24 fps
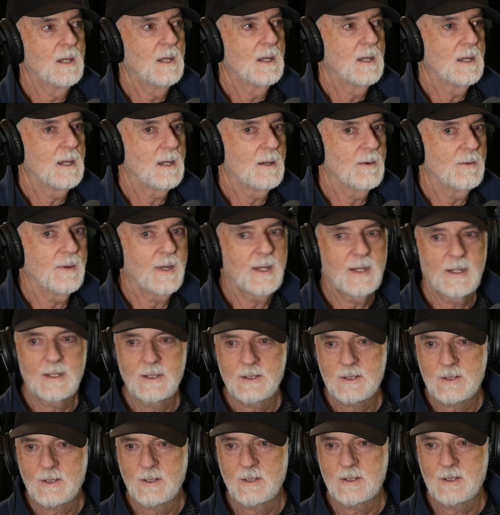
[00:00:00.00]
I ran
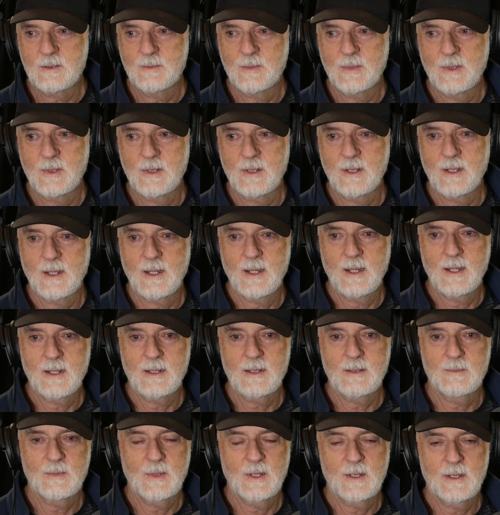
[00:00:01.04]
inside to my aunt,
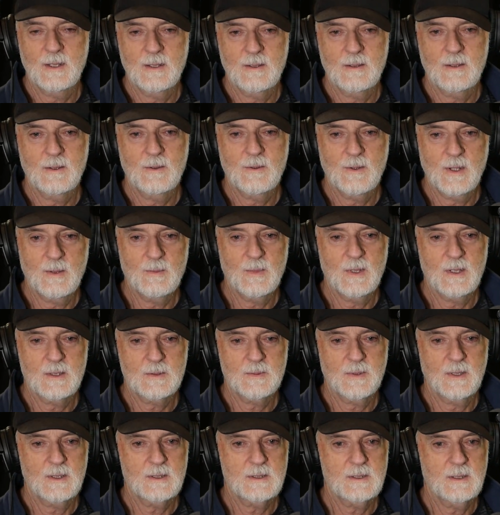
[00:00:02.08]
my grandma's
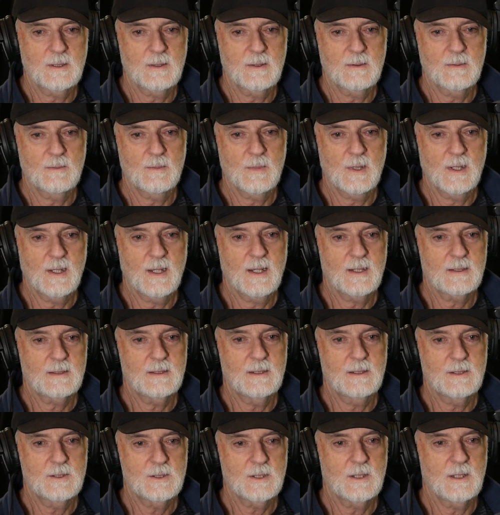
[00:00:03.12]
place. I said, my auntie
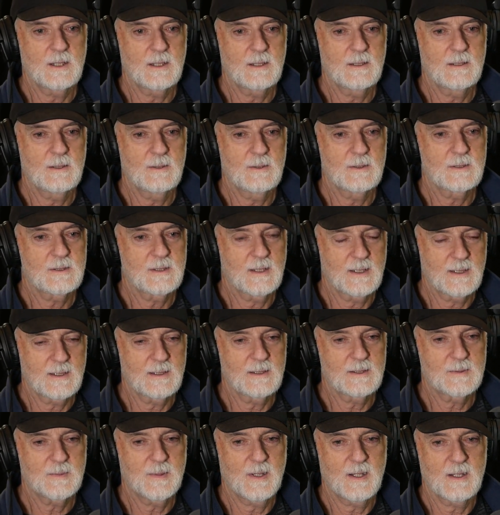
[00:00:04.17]
Jean, who sadly has
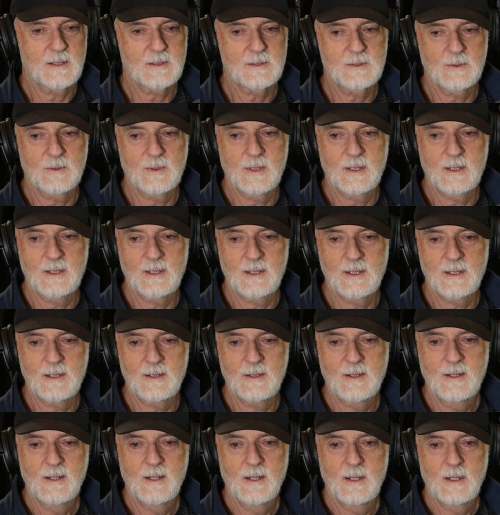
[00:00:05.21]
passed away now,
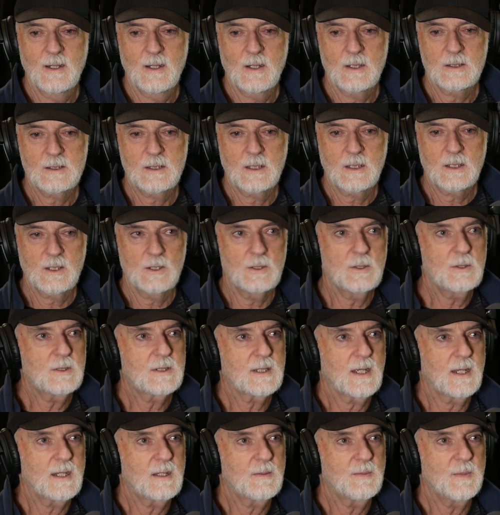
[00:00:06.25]
I said, can you
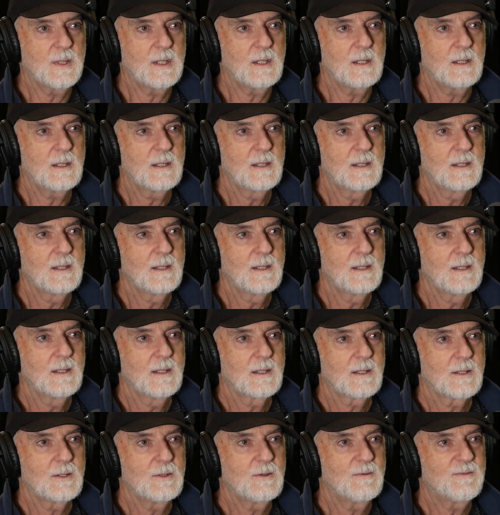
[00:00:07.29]
take me?
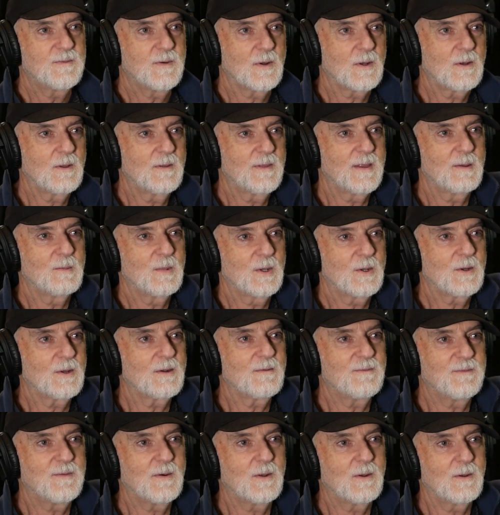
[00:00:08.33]
Can you follow them? We've got to
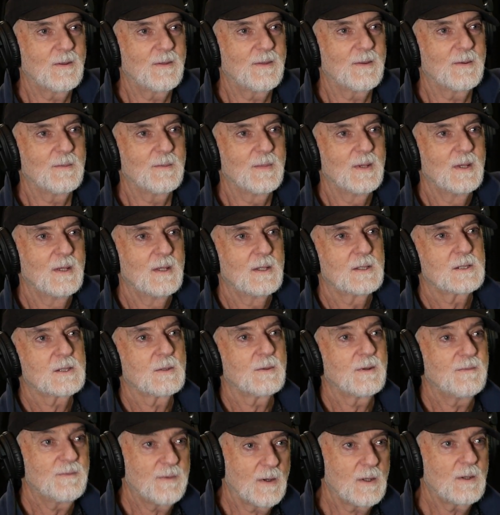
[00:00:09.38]
follow them. So we
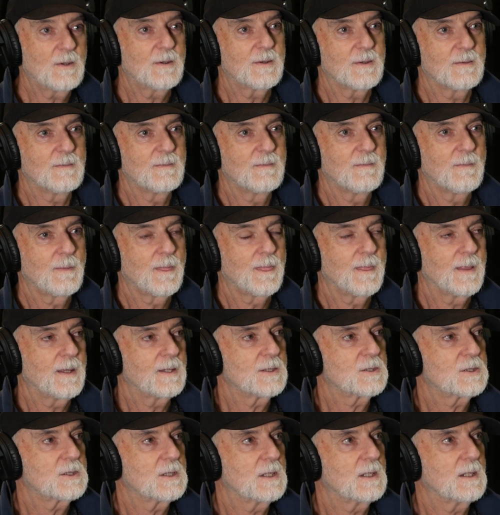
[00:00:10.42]
followed them. And
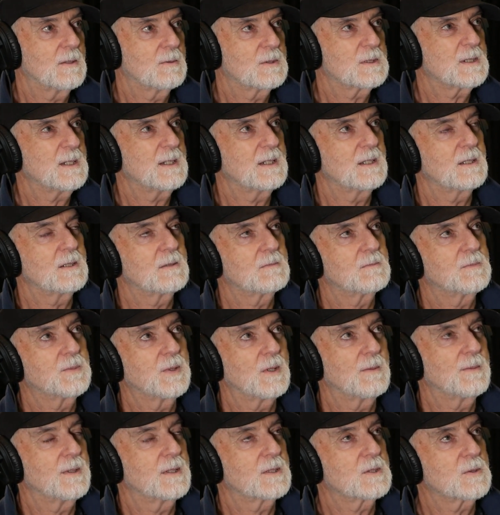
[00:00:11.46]
it was only
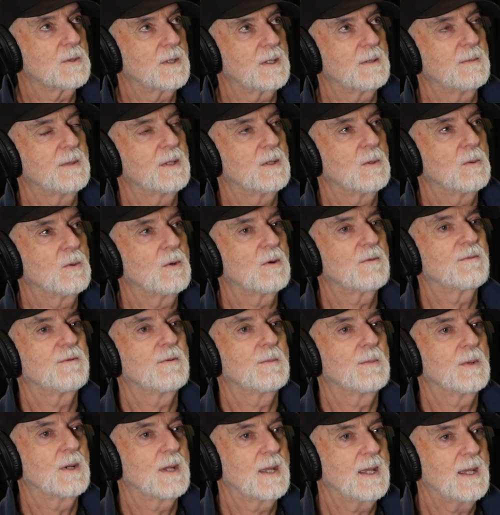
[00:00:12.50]
probably a 20-minute walk from
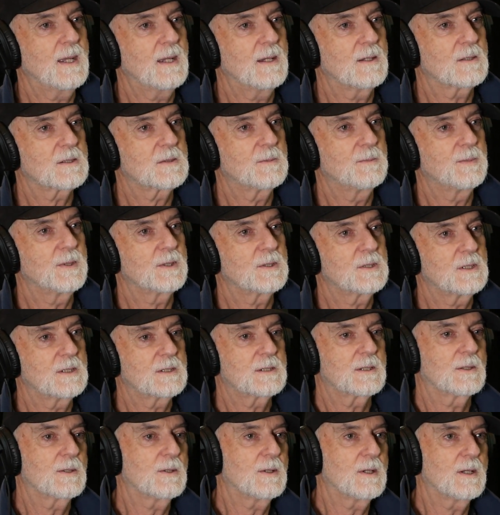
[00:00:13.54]
my house, but she
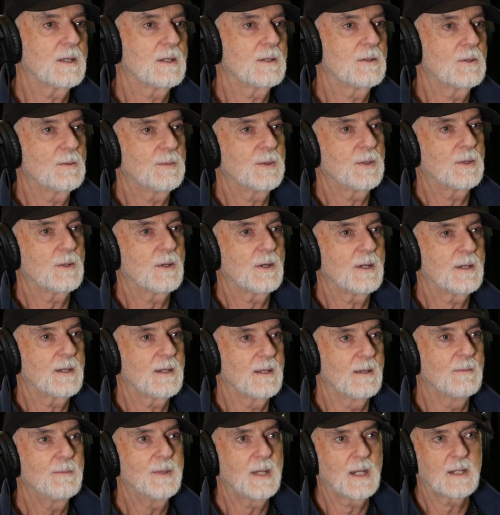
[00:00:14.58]
said, all right, you'll be all right here.
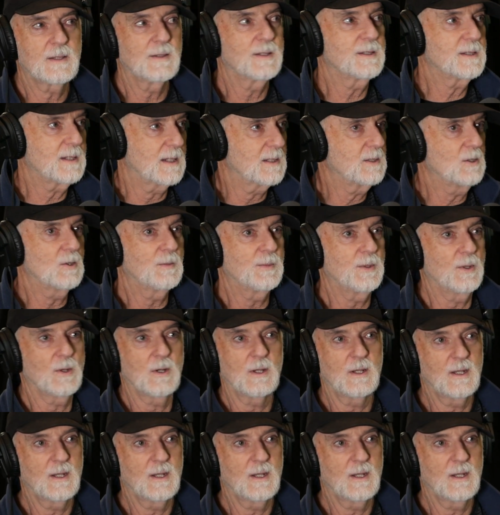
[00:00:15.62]
Back in the day, you'll be all right.